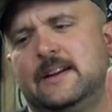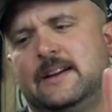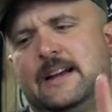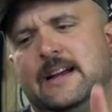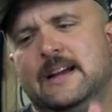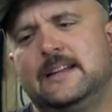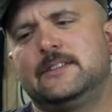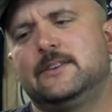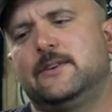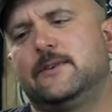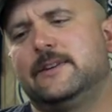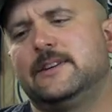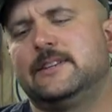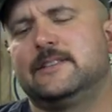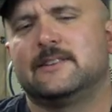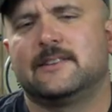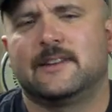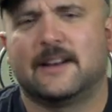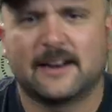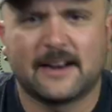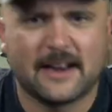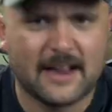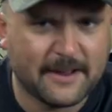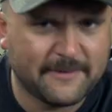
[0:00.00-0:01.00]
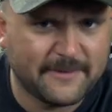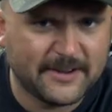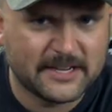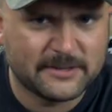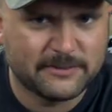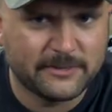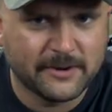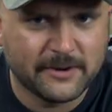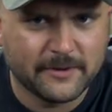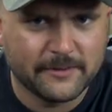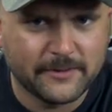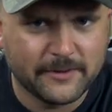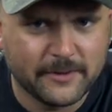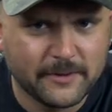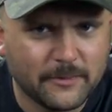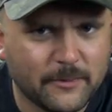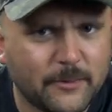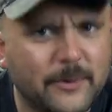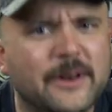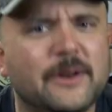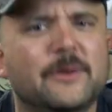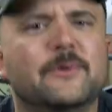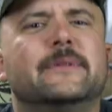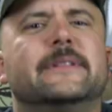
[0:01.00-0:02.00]
As always, on Half Ass Beer Review,
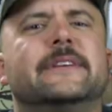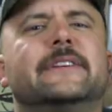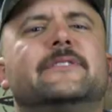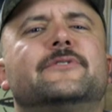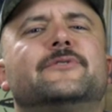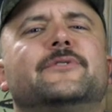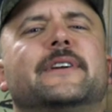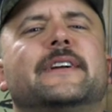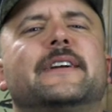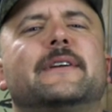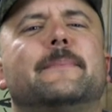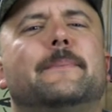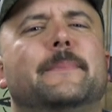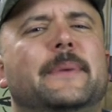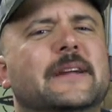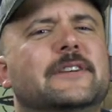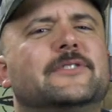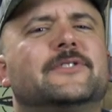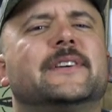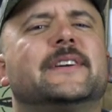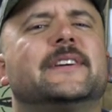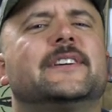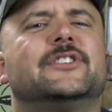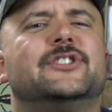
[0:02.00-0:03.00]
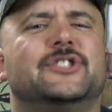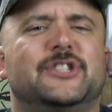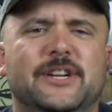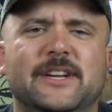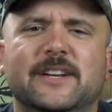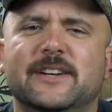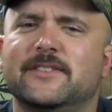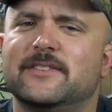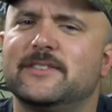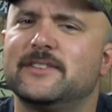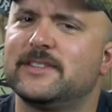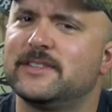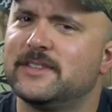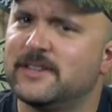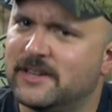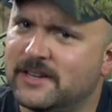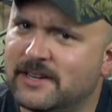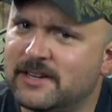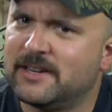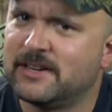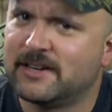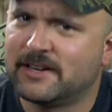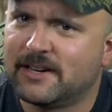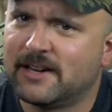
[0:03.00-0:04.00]
we do little drink, big drink, cheers,
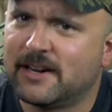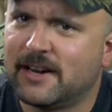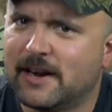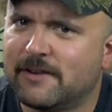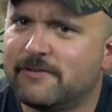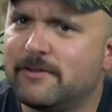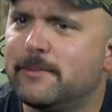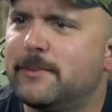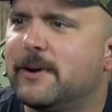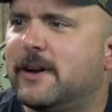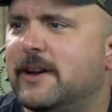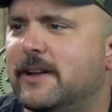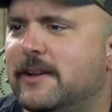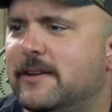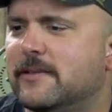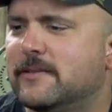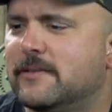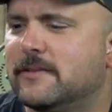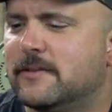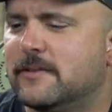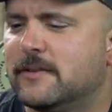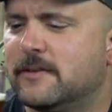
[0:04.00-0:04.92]
everybody.